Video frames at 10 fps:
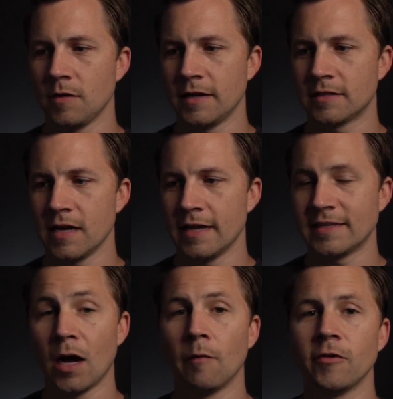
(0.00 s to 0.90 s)
it's
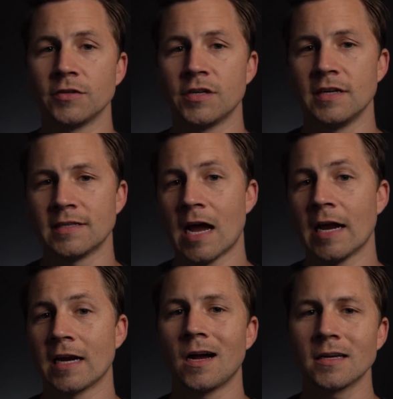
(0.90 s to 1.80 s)
helpful to
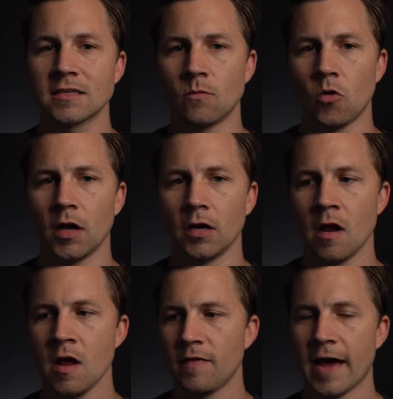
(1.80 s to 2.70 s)
design a custom one
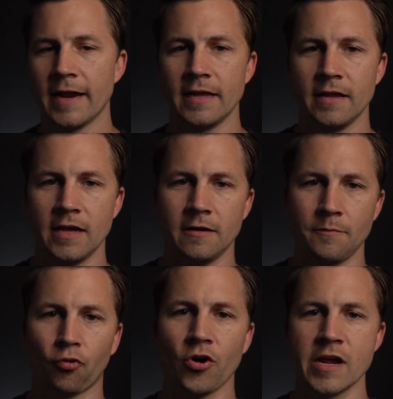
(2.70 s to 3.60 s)
that it
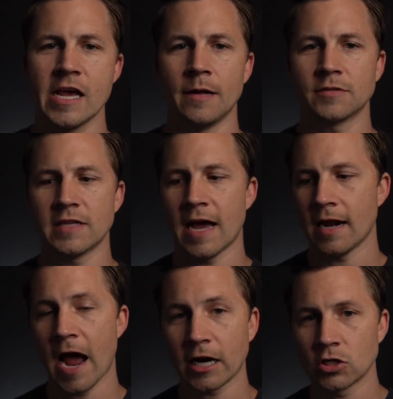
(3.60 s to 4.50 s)
preempts that
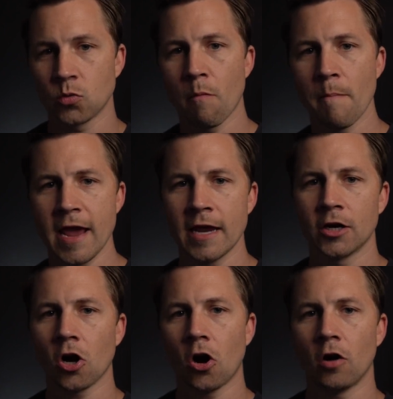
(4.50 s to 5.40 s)
actual main
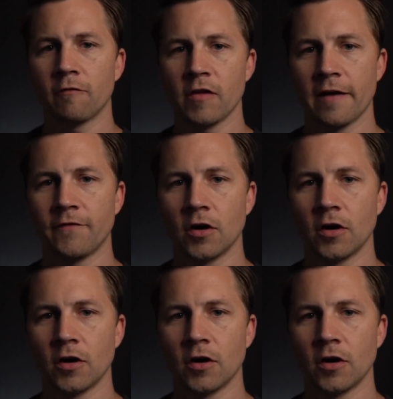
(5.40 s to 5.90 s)
call for that